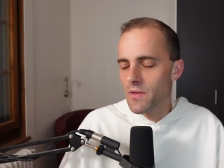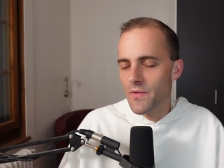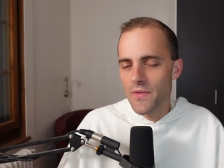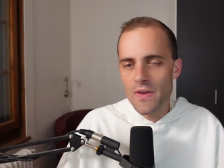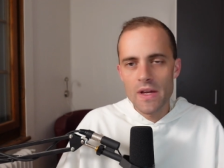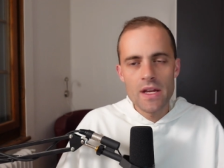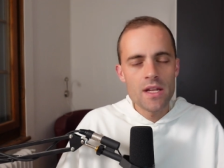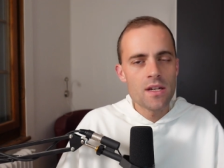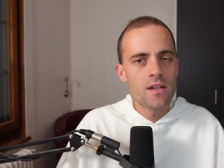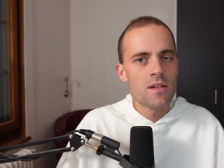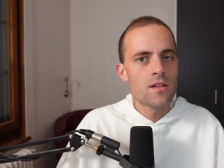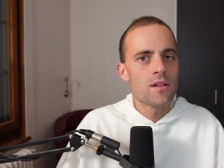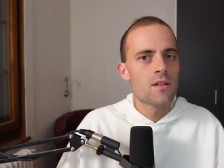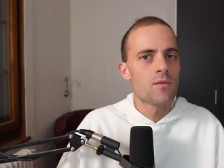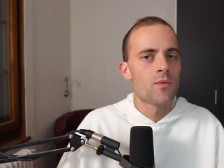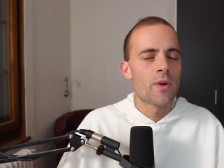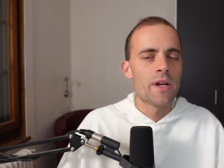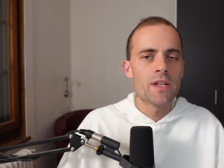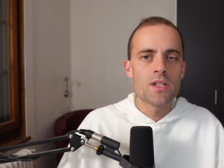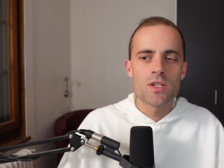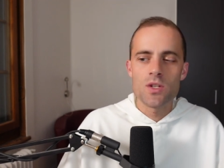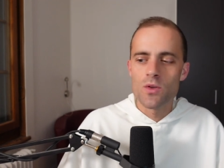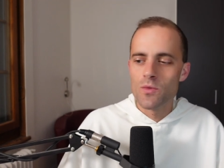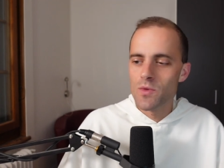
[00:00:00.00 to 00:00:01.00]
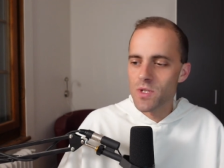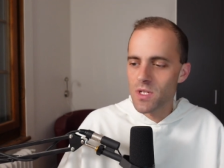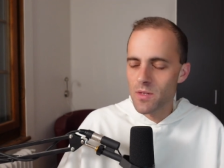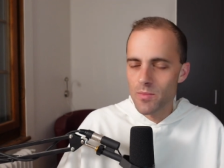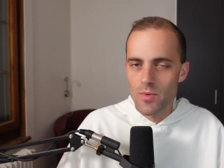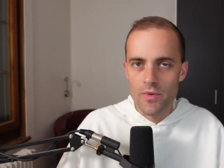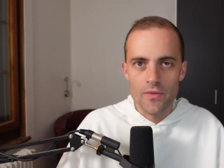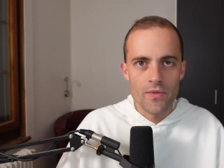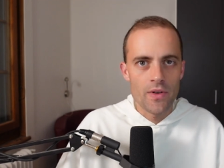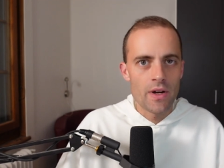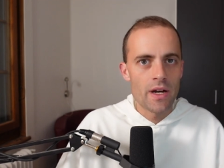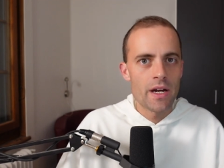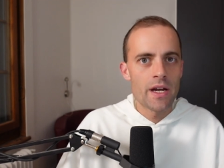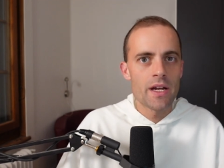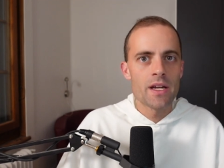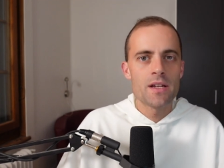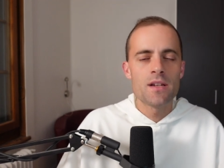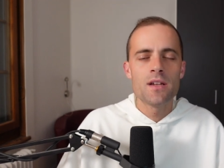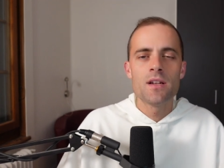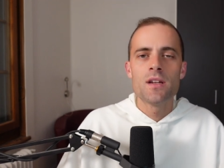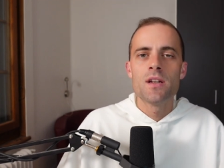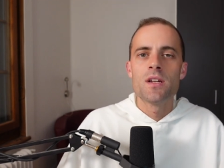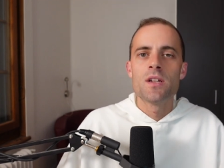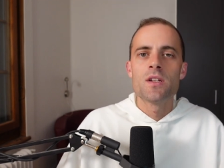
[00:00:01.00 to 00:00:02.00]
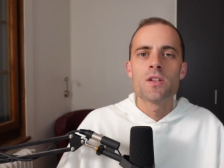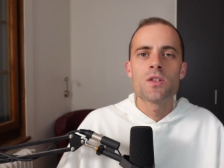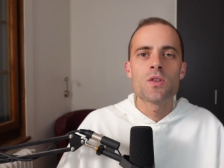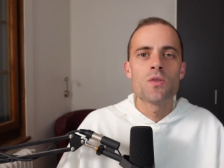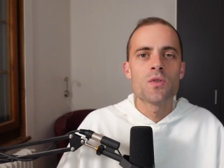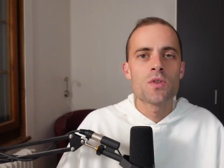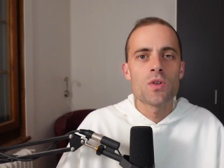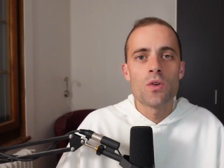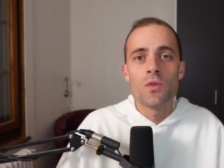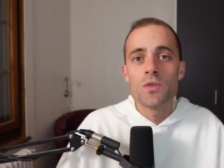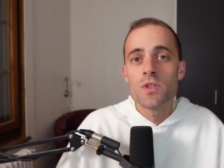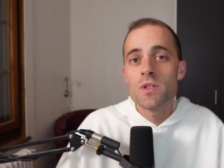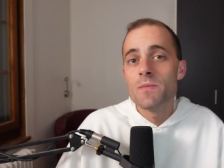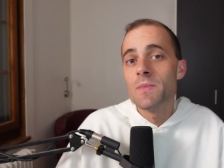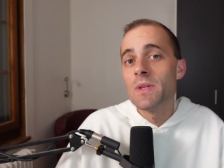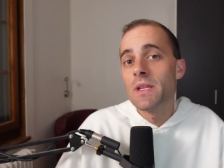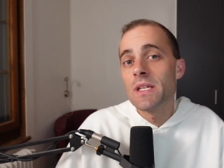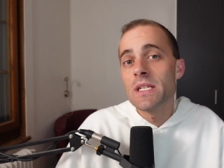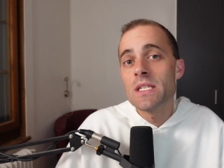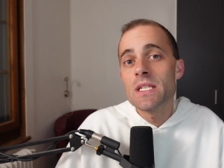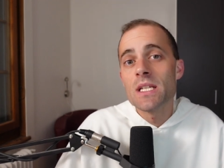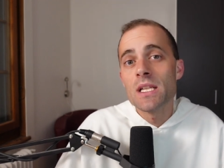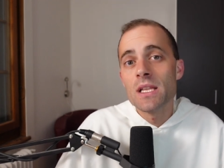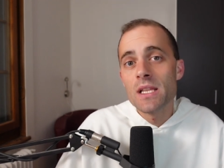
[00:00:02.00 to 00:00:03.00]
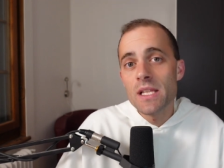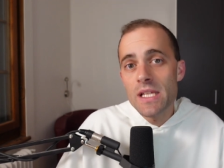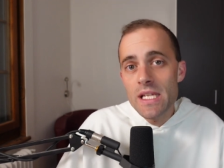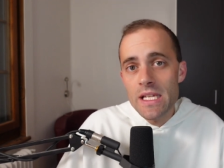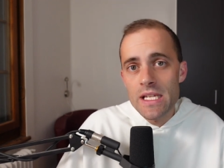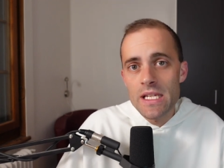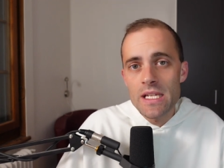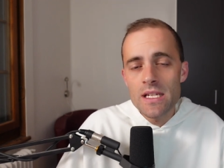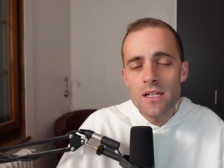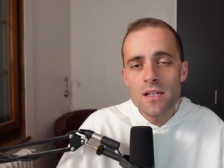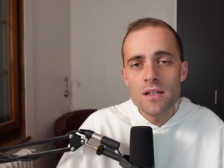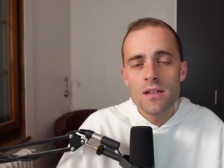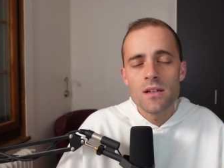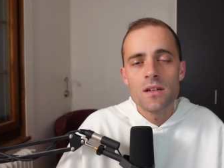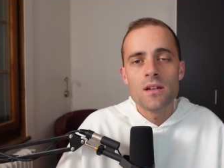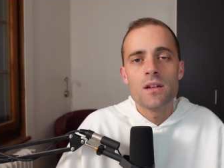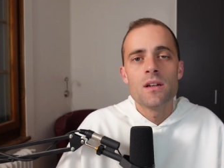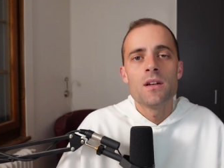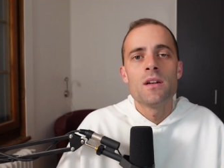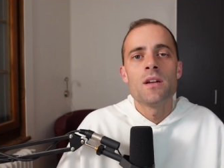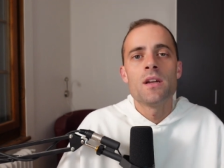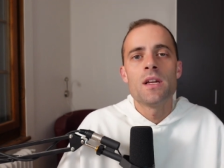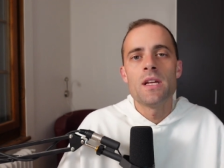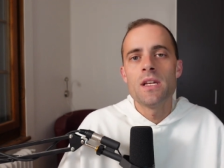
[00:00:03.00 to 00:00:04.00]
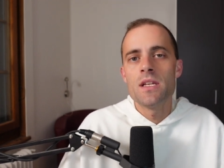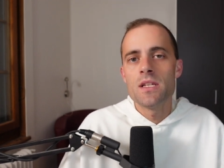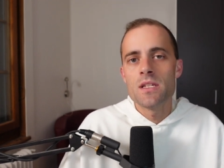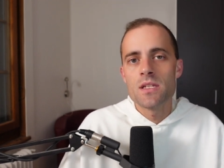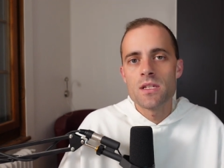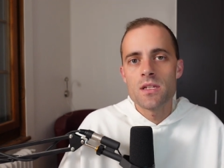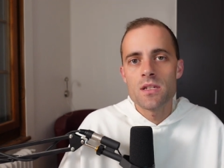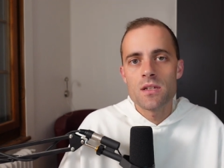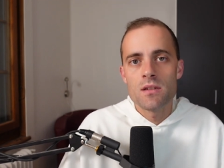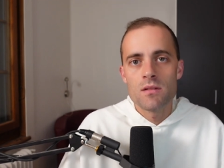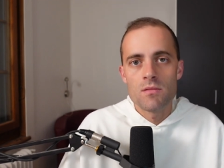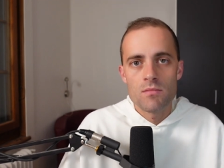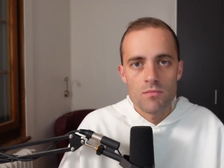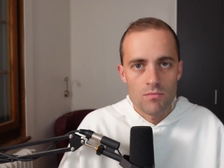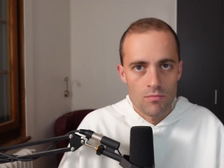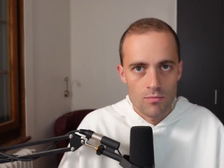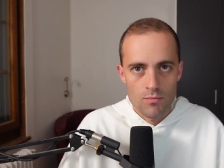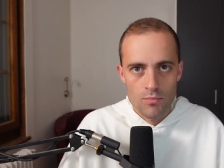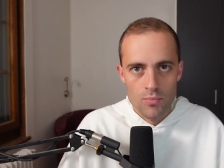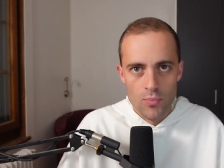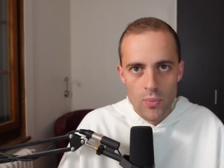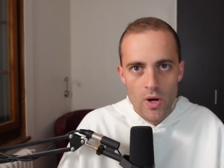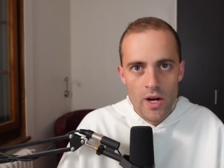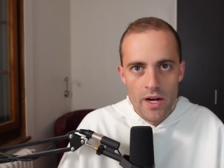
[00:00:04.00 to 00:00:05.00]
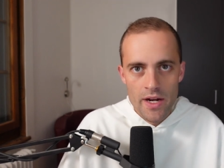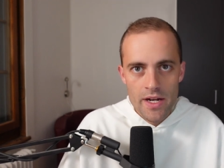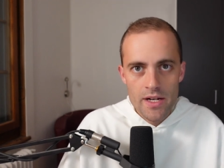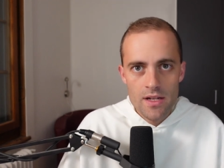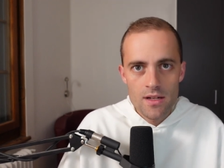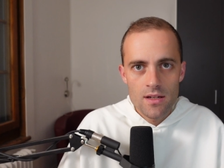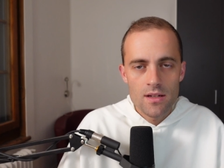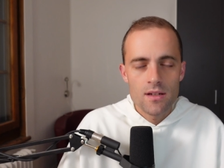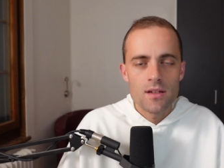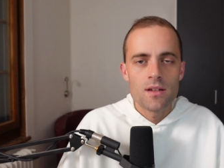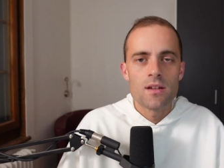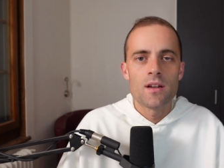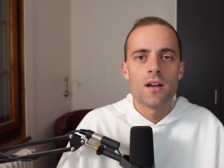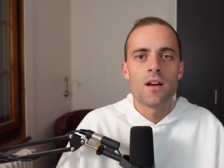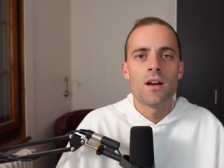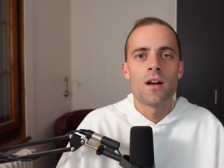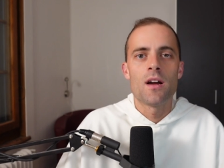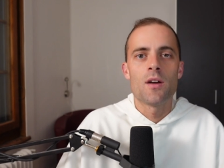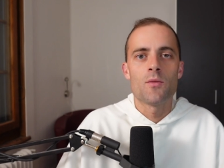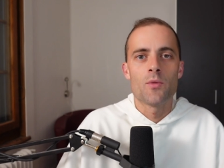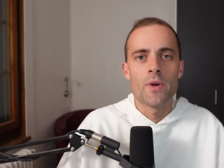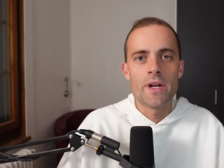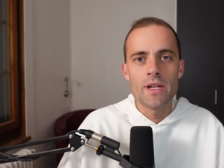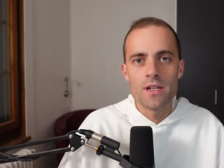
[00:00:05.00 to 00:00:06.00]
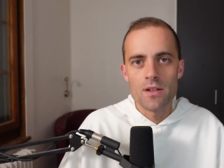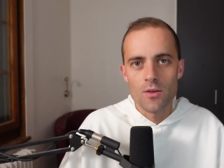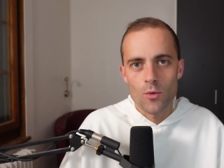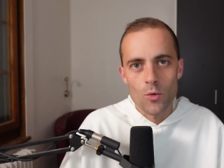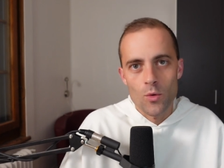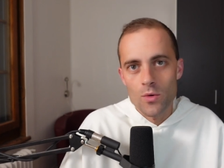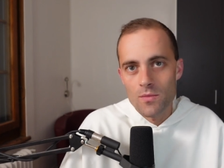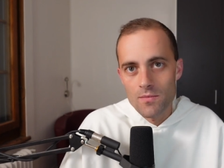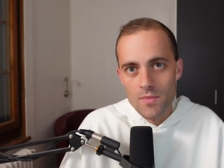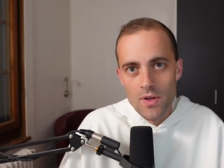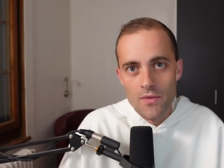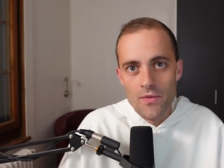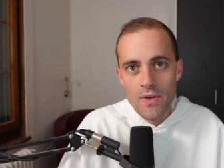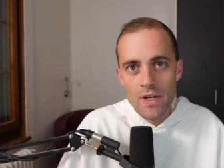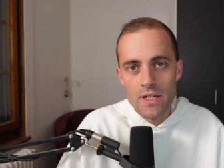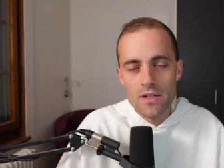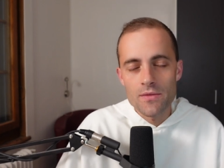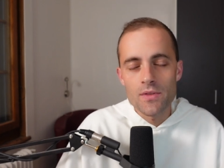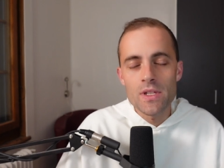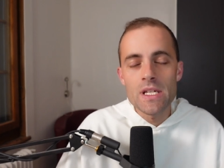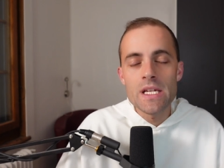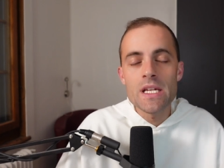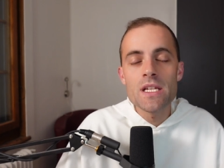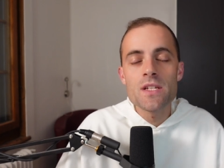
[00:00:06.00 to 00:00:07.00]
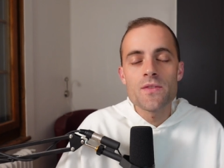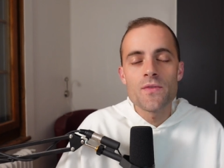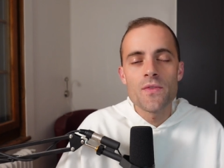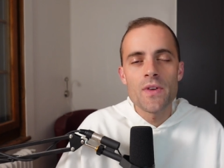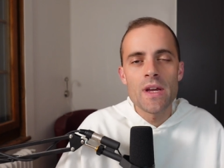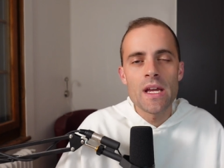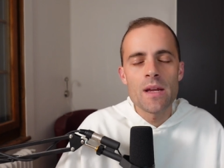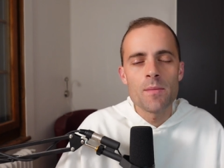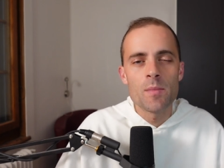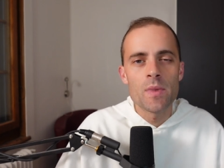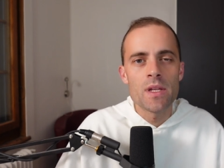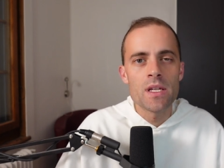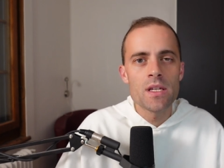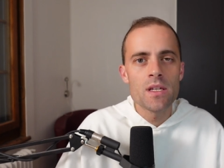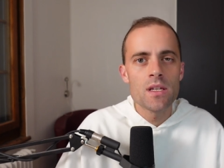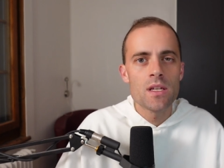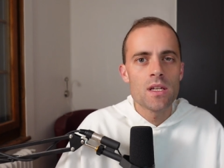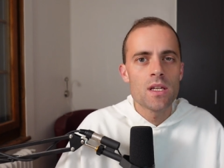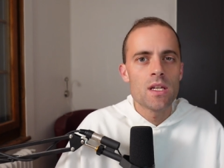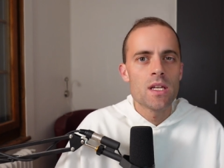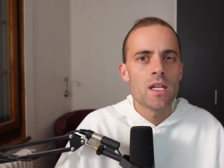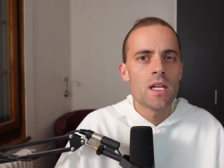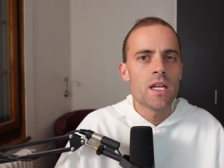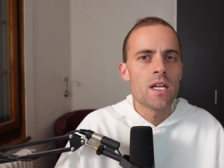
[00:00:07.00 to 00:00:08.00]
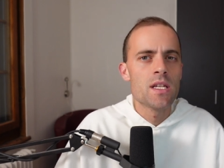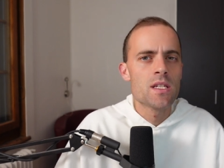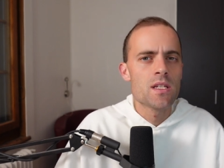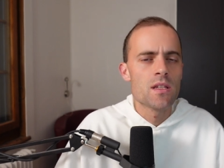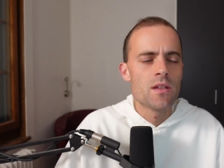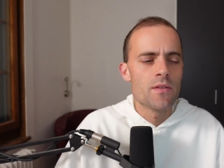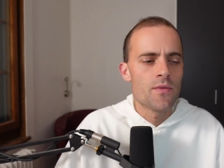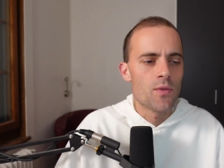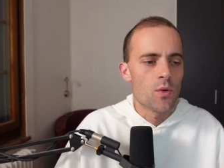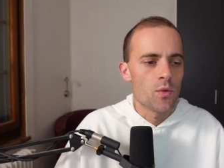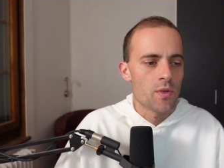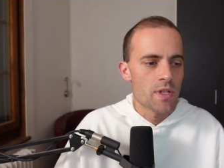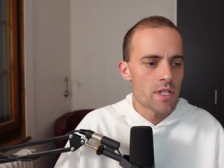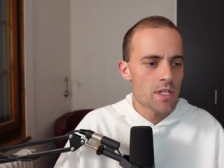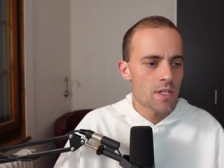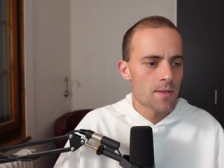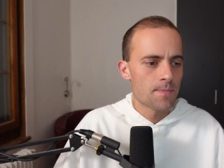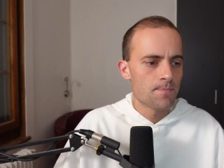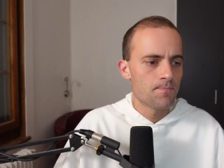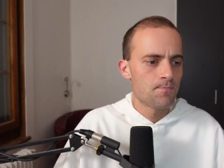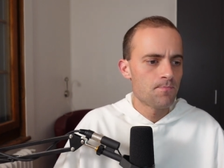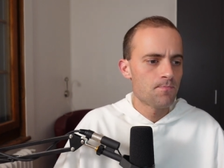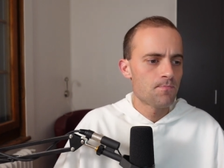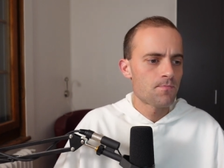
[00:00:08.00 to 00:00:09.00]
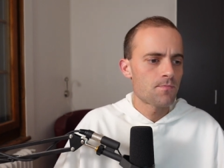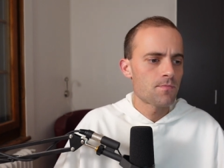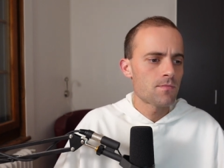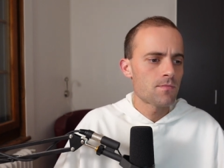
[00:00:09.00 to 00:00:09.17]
as to defend, right? So as to provide, so as ultimately to lead his bride, uh, right? Or effectively his family into the fullness.